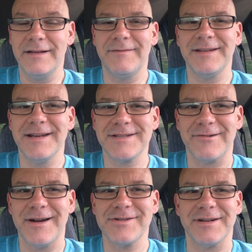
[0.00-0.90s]
I'd love to get his
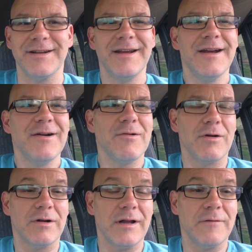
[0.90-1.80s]
correction
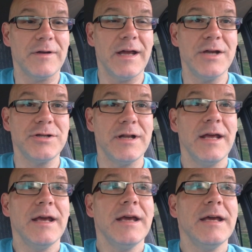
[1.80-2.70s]
or, or clarification
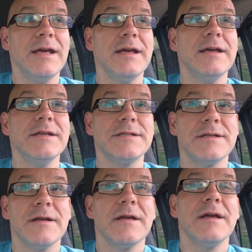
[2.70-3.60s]

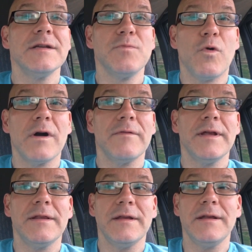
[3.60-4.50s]
is is more of
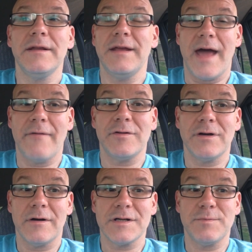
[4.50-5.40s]
the, the, the
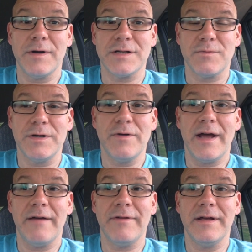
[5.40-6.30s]
avatar experience where you
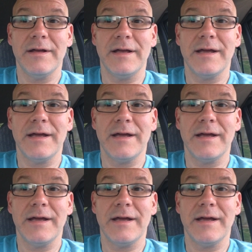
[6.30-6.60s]
have a,